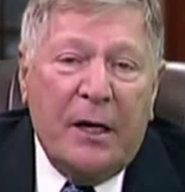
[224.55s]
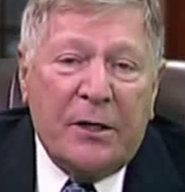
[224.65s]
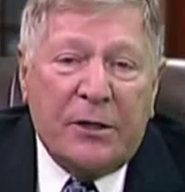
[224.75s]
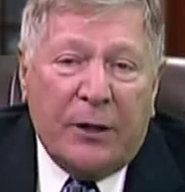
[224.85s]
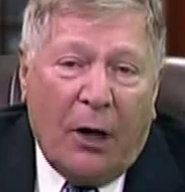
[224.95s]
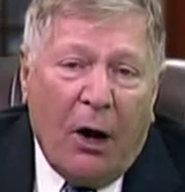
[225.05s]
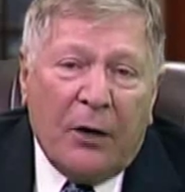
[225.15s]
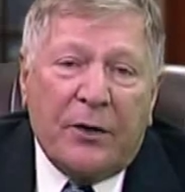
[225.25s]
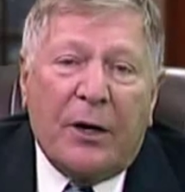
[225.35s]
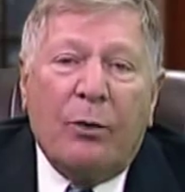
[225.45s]

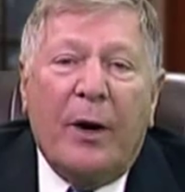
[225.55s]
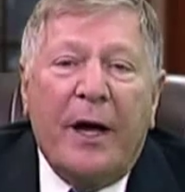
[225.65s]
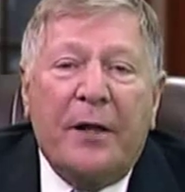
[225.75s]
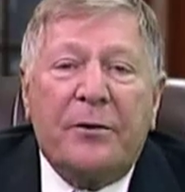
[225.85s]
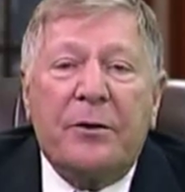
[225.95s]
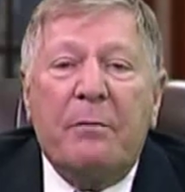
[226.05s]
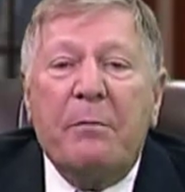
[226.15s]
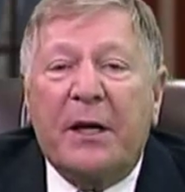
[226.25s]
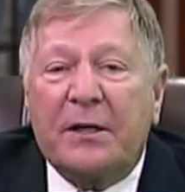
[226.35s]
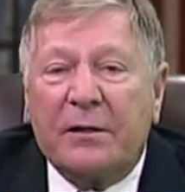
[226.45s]
slogged their way through the
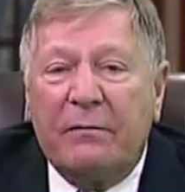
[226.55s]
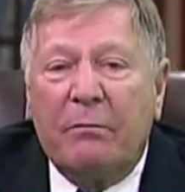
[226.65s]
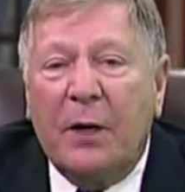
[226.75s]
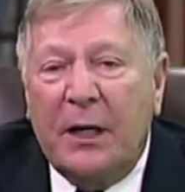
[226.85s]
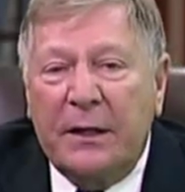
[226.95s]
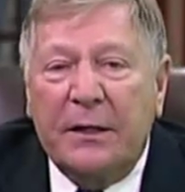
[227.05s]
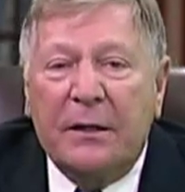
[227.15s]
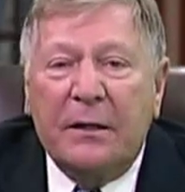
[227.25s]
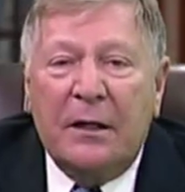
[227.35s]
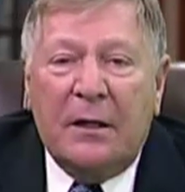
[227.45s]
mix of mud and